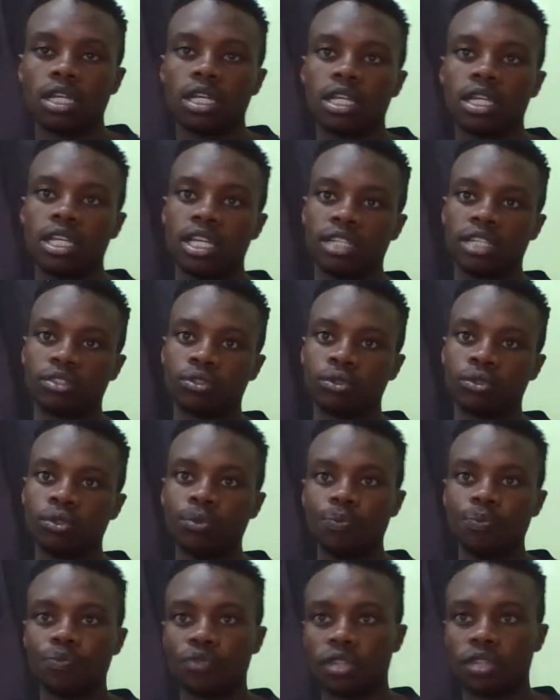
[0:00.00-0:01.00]
Yeah, so
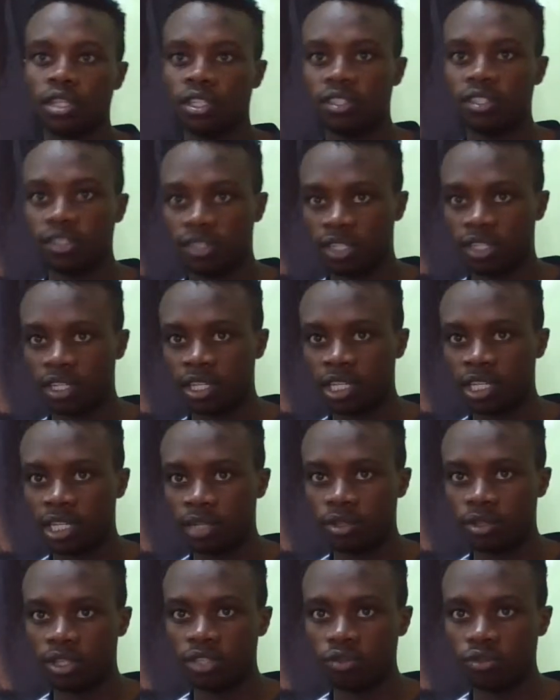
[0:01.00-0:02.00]
this
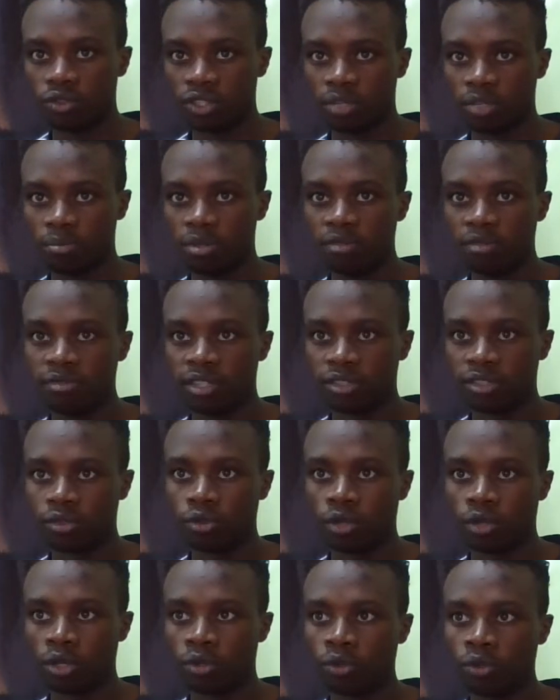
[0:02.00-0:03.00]
was the previous
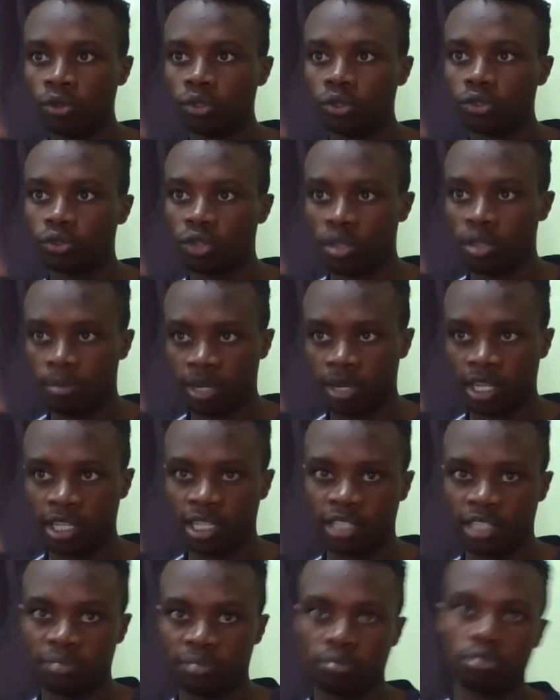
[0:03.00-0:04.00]
lower low, so the market
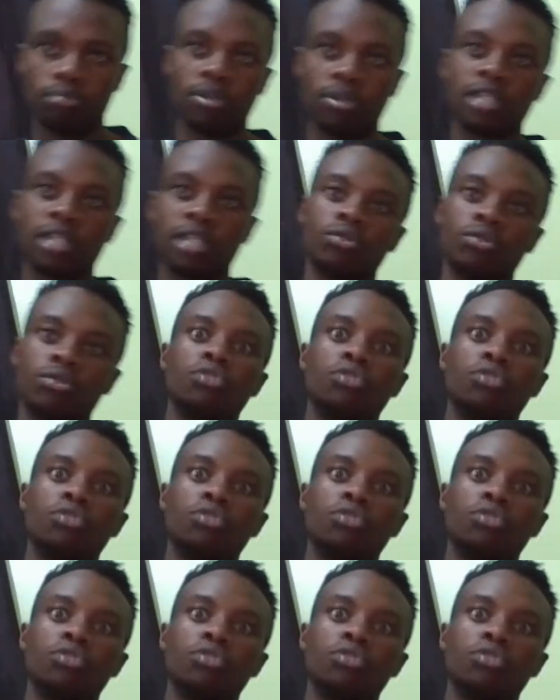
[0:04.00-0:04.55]
has pulled back to it.